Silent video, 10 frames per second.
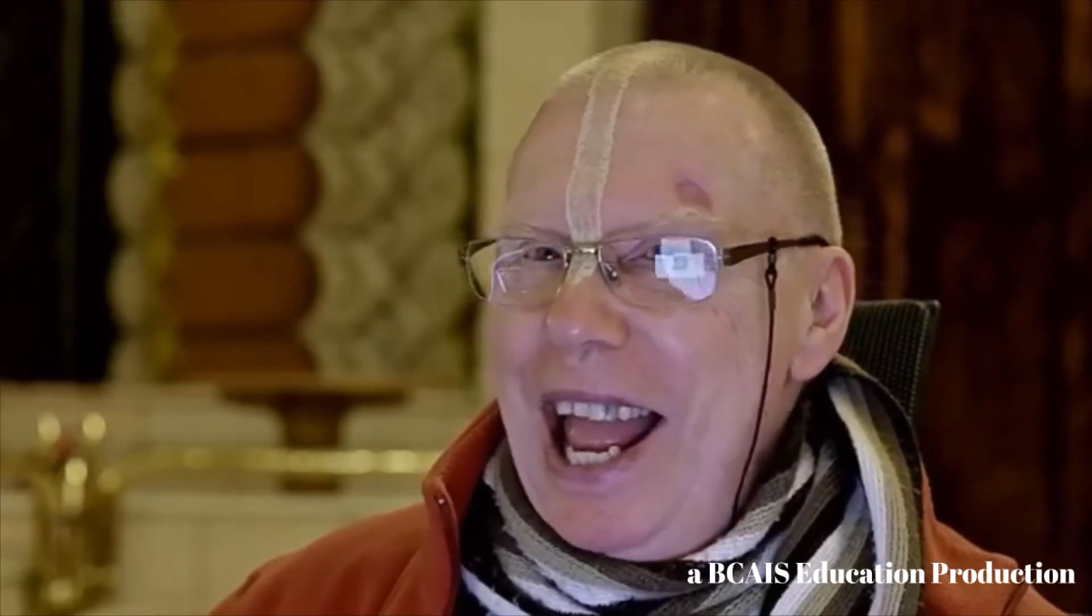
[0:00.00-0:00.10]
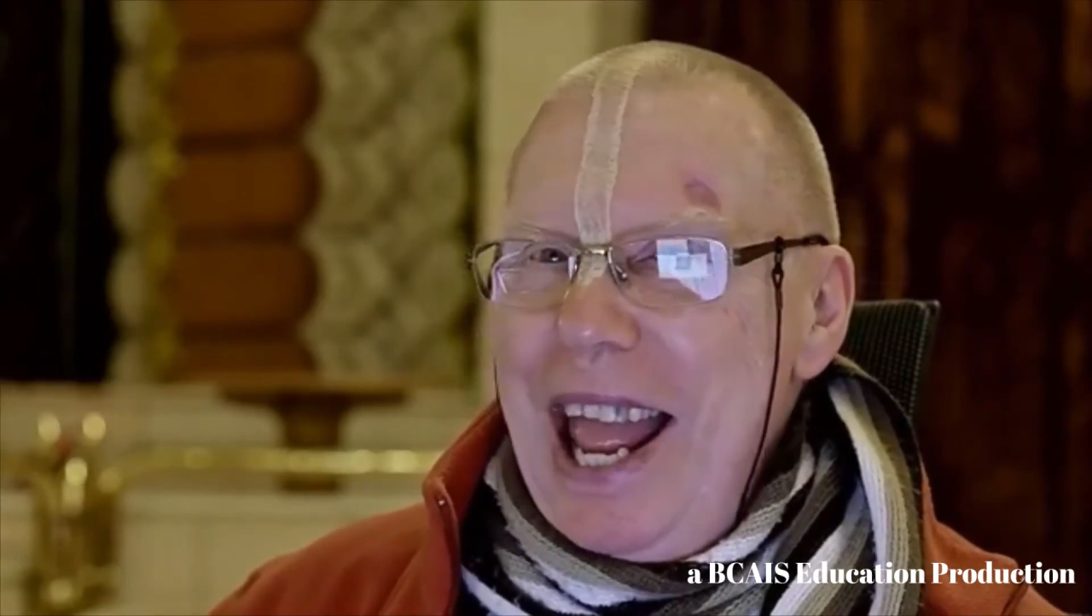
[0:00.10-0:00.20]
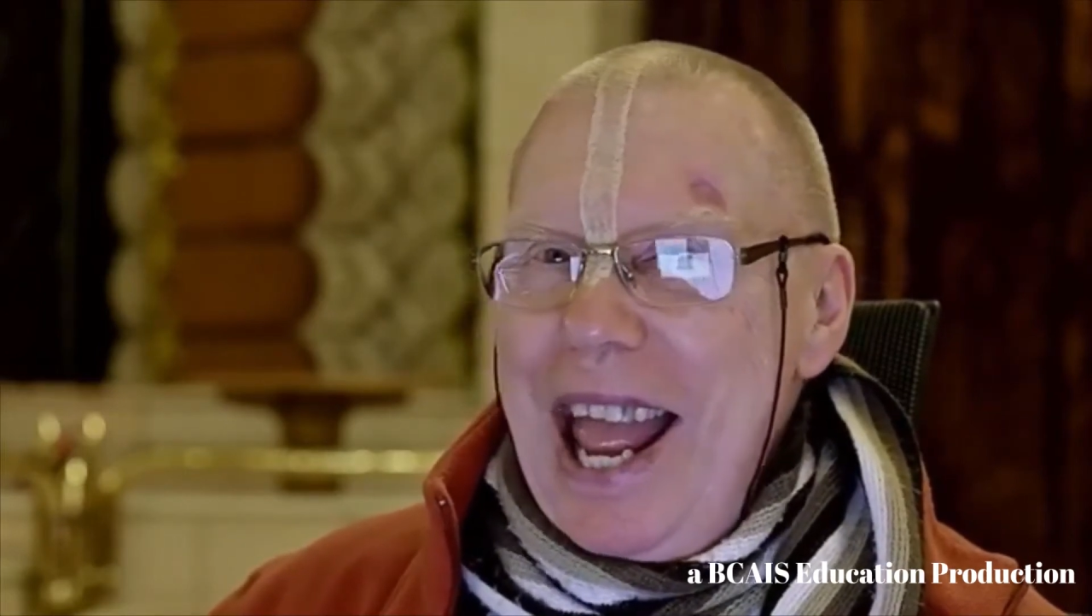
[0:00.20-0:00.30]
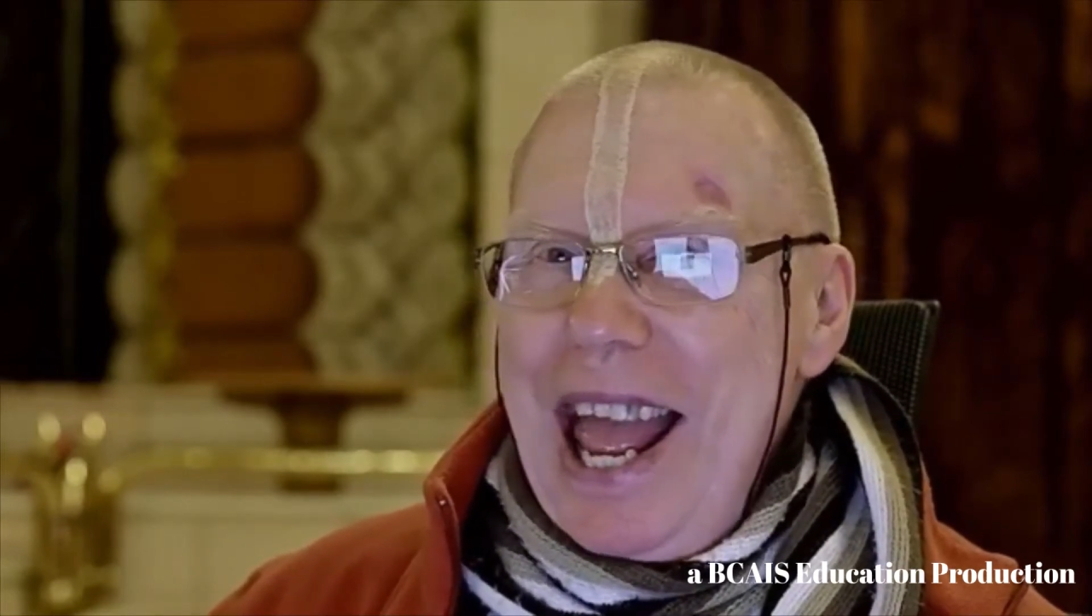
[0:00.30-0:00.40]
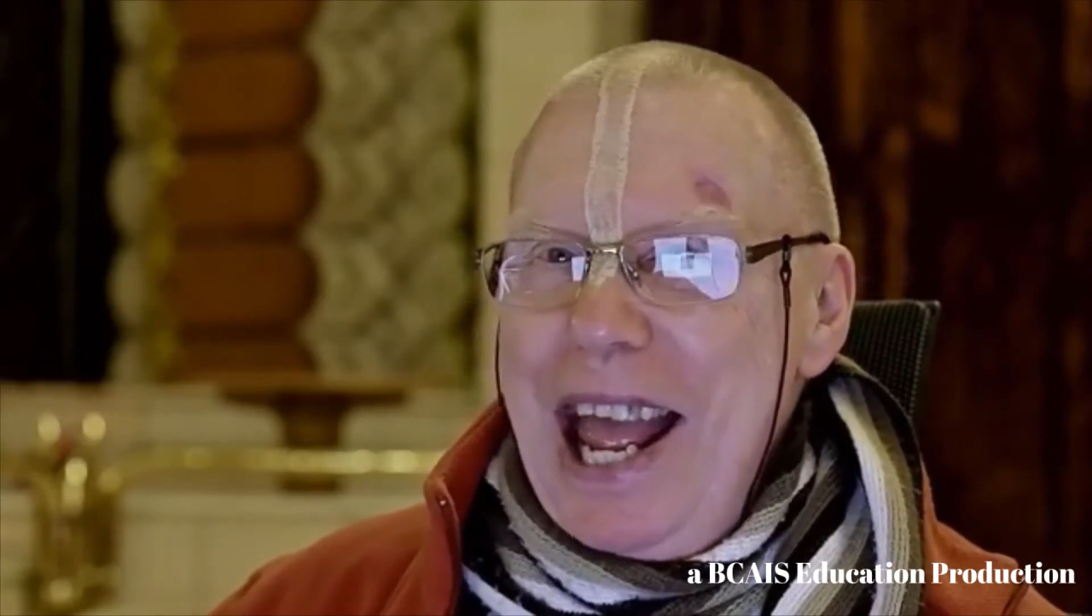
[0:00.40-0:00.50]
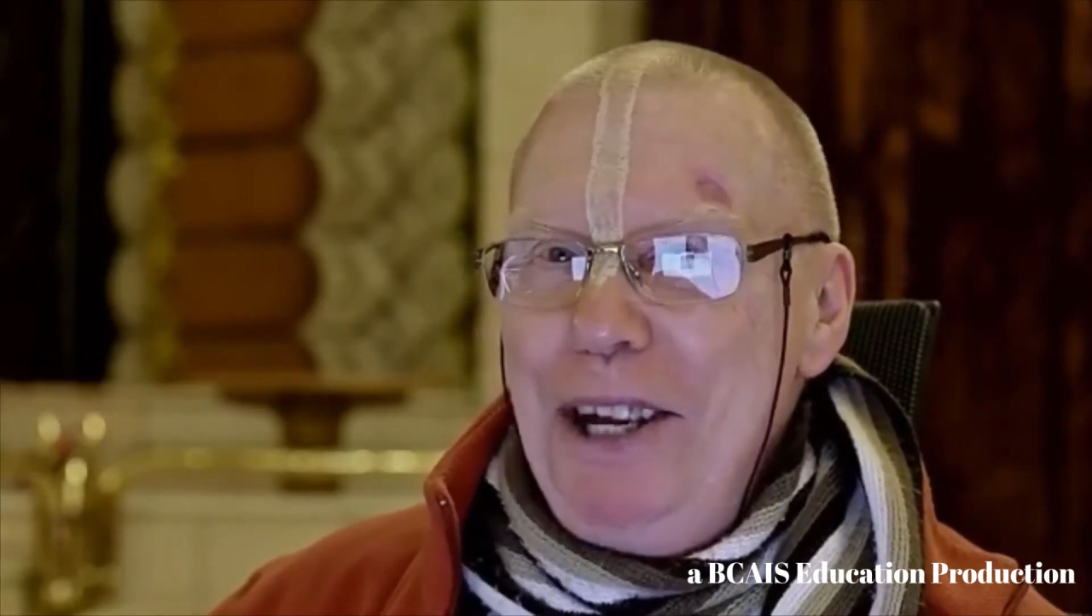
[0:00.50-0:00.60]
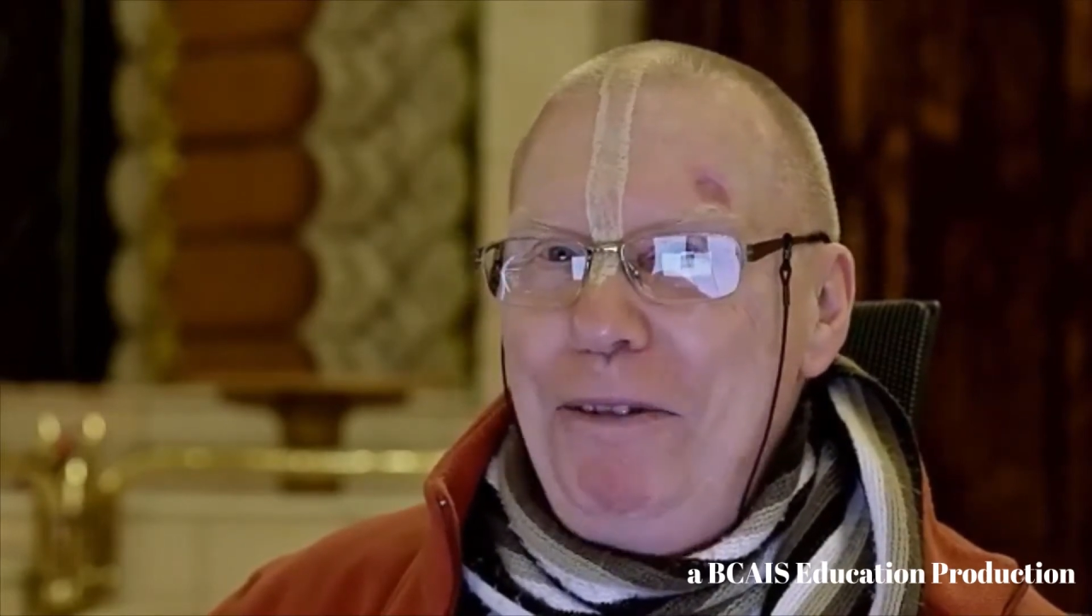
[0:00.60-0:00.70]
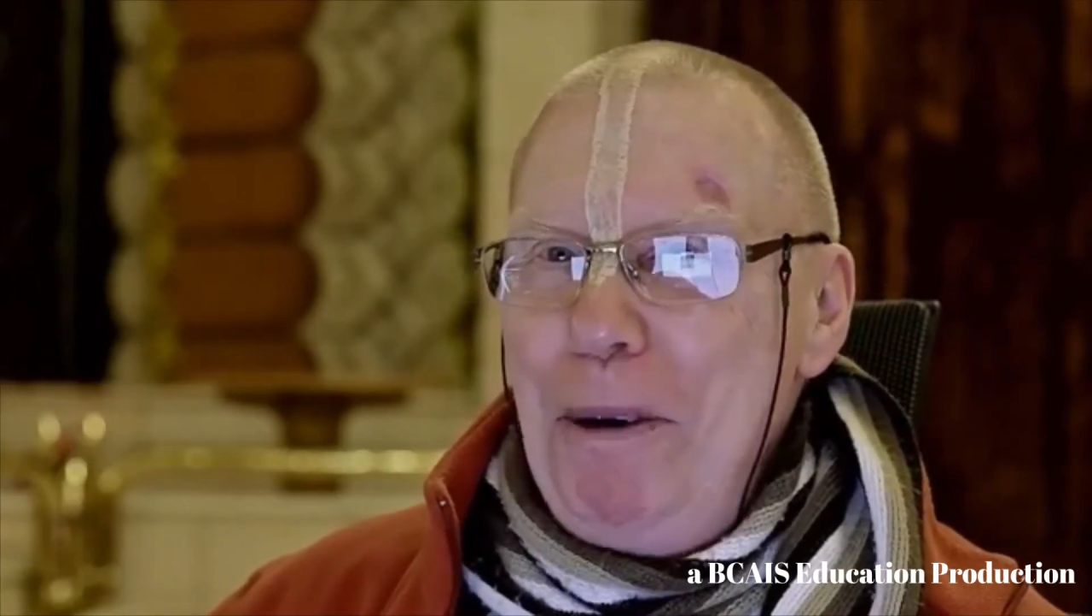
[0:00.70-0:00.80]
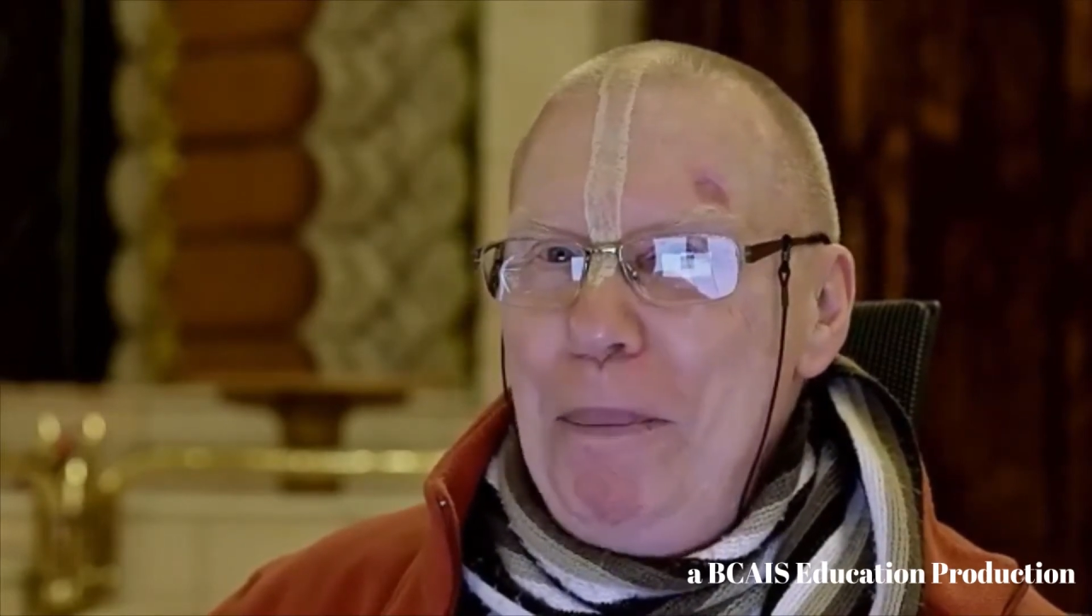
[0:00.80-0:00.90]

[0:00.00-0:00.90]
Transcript: And for